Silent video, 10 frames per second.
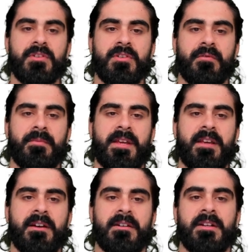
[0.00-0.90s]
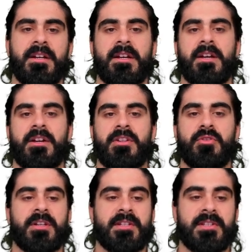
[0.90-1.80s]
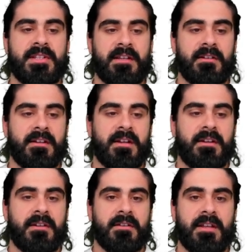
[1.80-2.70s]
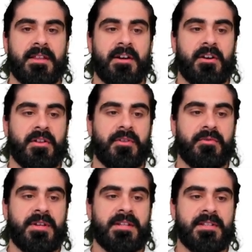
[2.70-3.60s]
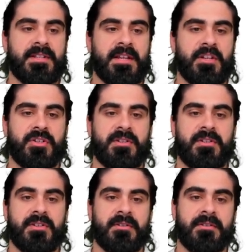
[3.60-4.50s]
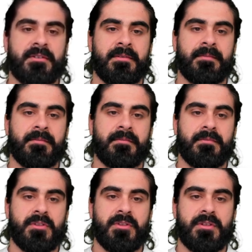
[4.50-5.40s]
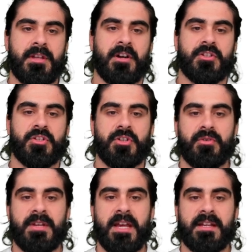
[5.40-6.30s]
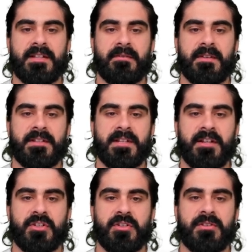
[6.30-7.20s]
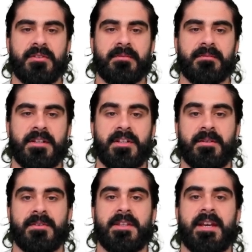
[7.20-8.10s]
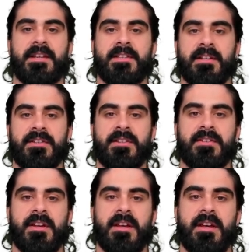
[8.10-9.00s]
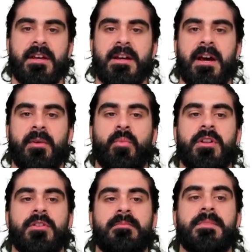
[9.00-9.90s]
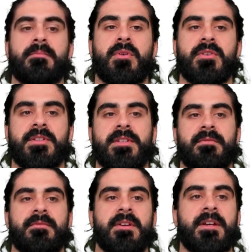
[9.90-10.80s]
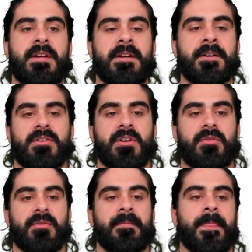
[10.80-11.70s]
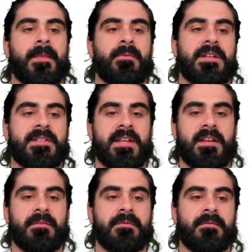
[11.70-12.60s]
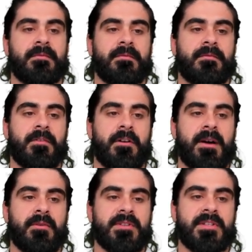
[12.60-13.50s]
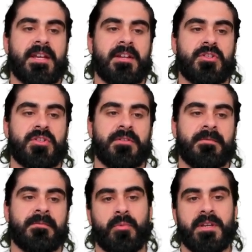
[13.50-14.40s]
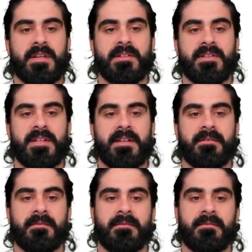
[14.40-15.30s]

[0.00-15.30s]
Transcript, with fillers: So from here, you can see that there are three intersections. There are two negative intersections in terms of the x-axis, and one of them being positive. So we can say from our sketch, we can see